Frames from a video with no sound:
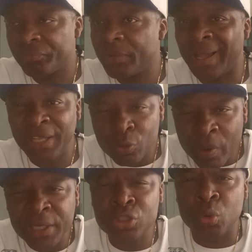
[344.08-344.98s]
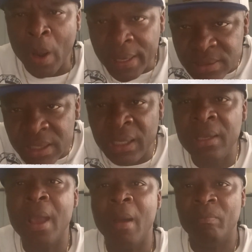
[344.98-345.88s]
And he raised
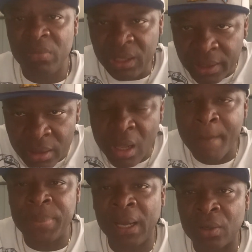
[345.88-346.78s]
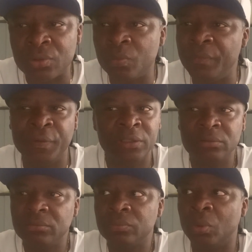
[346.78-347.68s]
£20 million
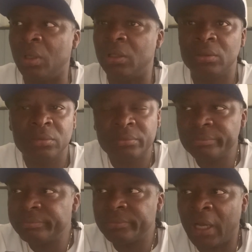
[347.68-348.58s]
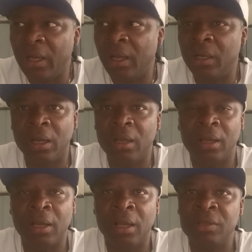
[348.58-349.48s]
within what?
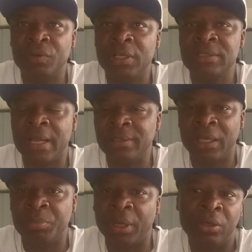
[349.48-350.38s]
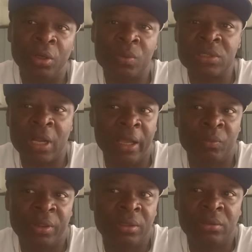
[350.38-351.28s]
I can't give you the exact date, but I know it was like
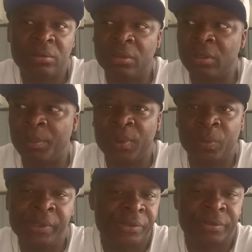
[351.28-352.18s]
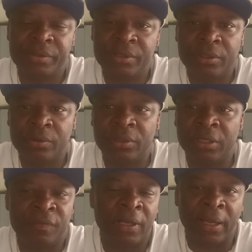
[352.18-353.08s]
within a couple of weeks,
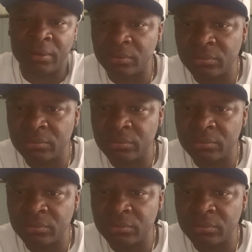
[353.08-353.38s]
if that.